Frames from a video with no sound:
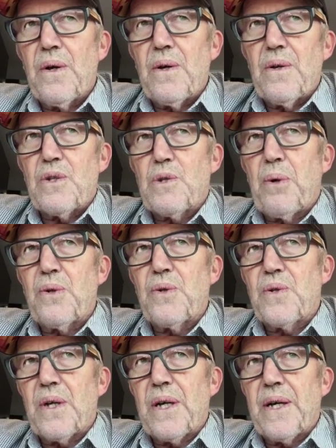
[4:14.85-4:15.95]

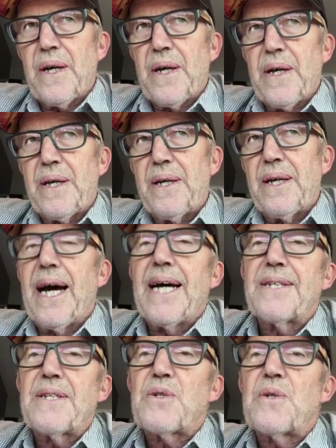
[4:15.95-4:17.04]
sponsor a
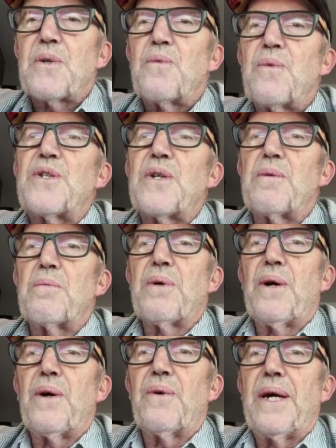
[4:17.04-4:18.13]
artist in resident
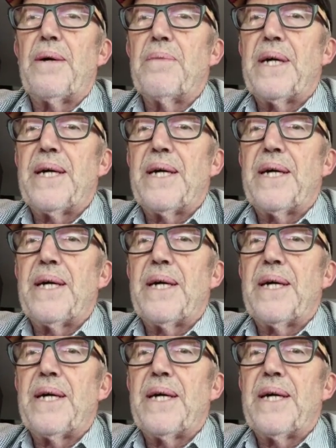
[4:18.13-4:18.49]
program